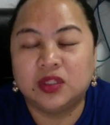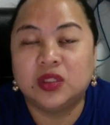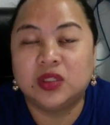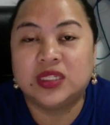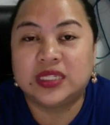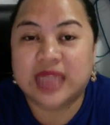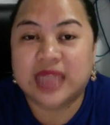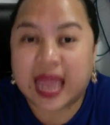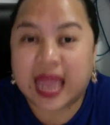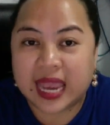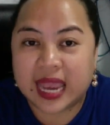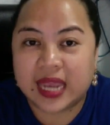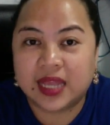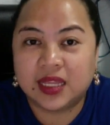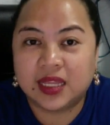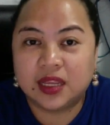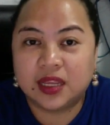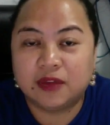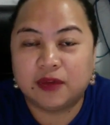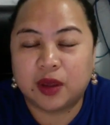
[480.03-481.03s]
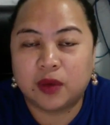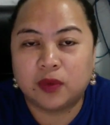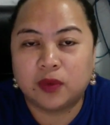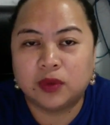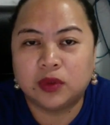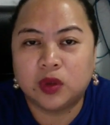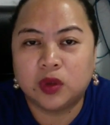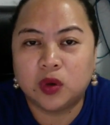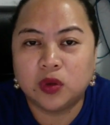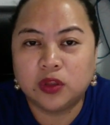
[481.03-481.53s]
decide if I
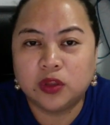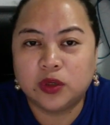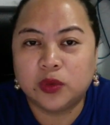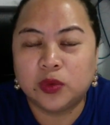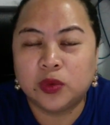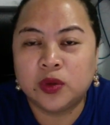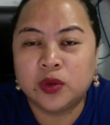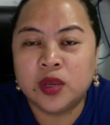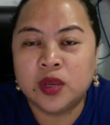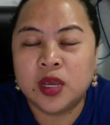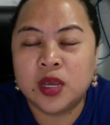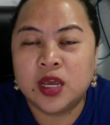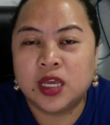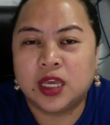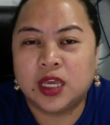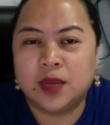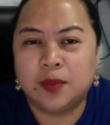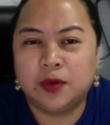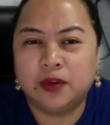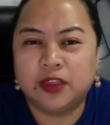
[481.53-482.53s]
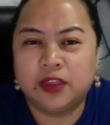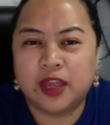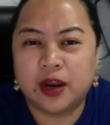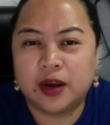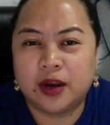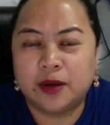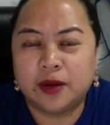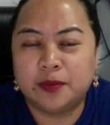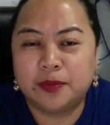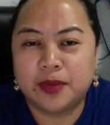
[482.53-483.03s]
will go through
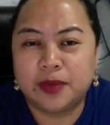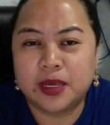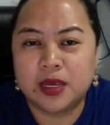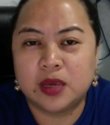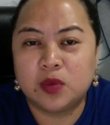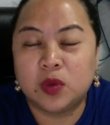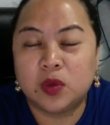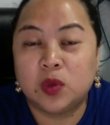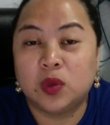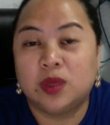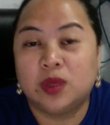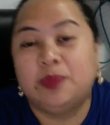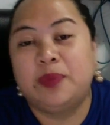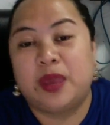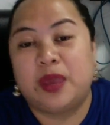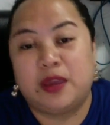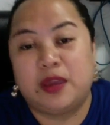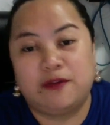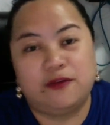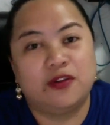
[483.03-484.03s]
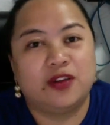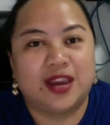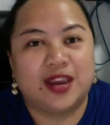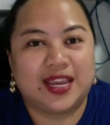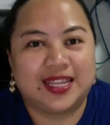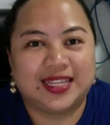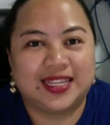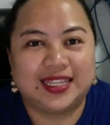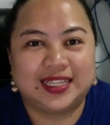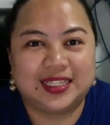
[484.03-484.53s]
chemotherapy, we will pay for
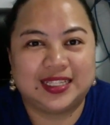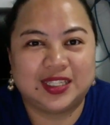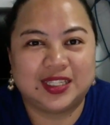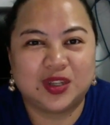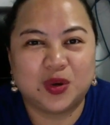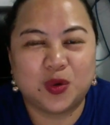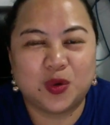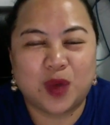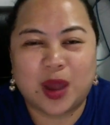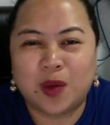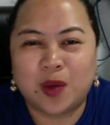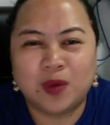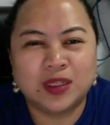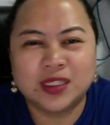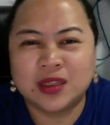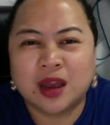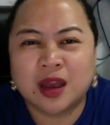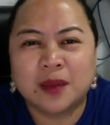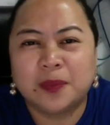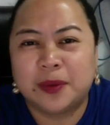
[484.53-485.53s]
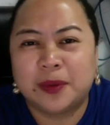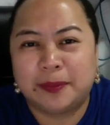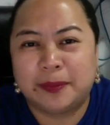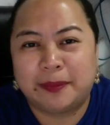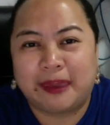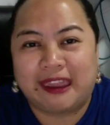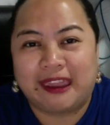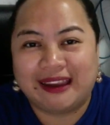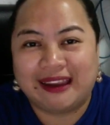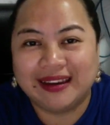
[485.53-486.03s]
it. So I was not
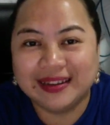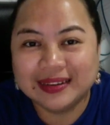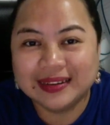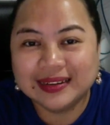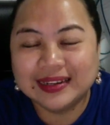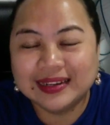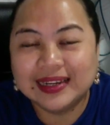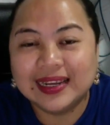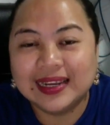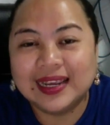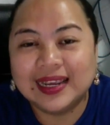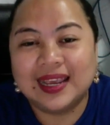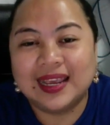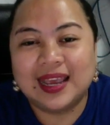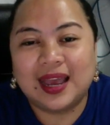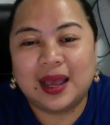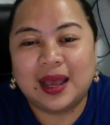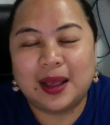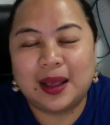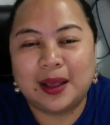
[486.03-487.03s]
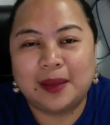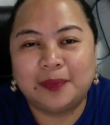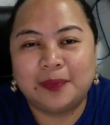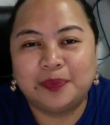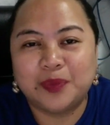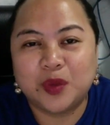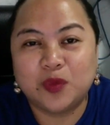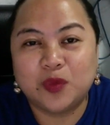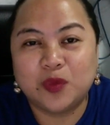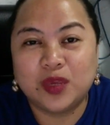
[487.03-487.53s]
prepared.
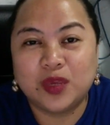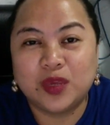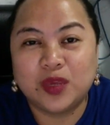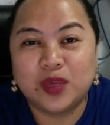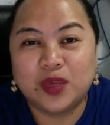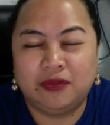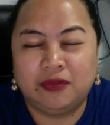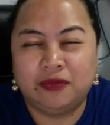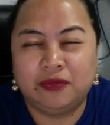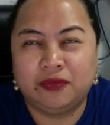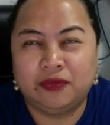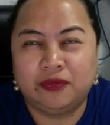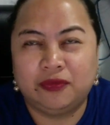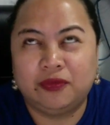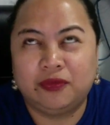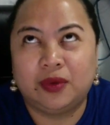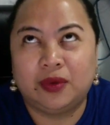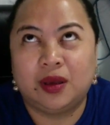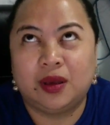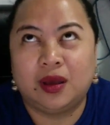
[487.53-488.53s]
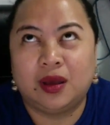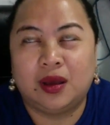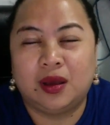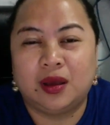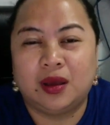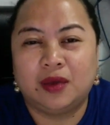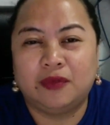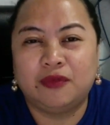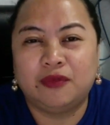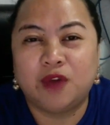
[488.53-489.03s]
We do have
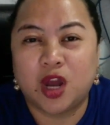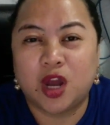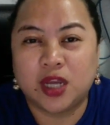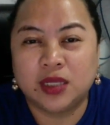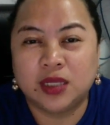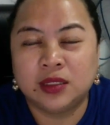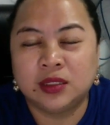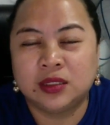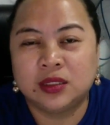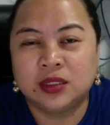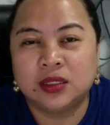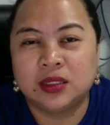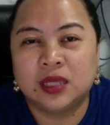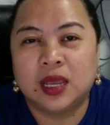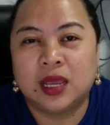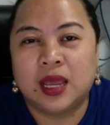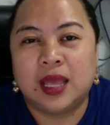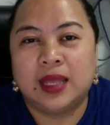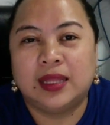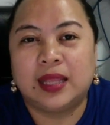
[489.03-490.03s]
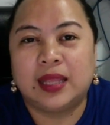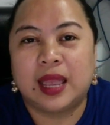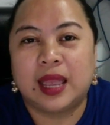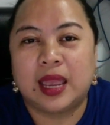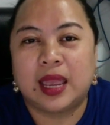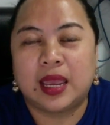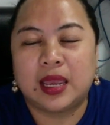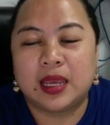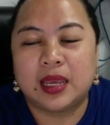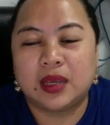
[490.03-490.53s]
funds,
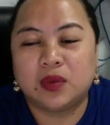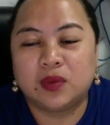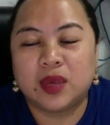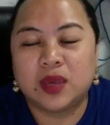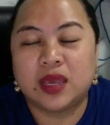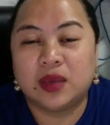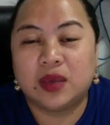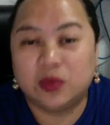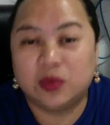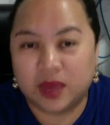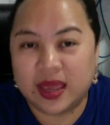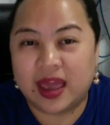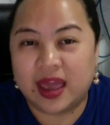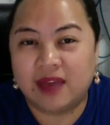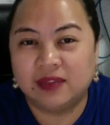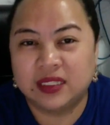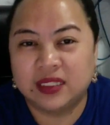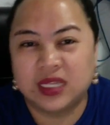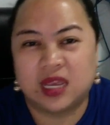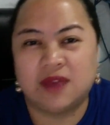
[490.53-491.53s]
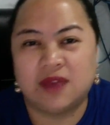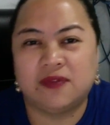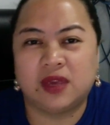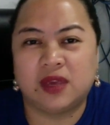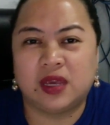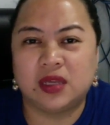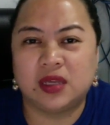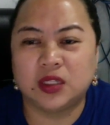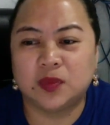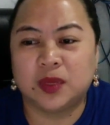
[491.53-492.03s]
like we have
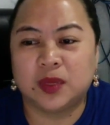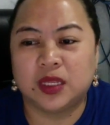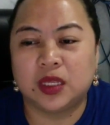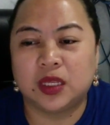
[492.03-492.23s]
savings, but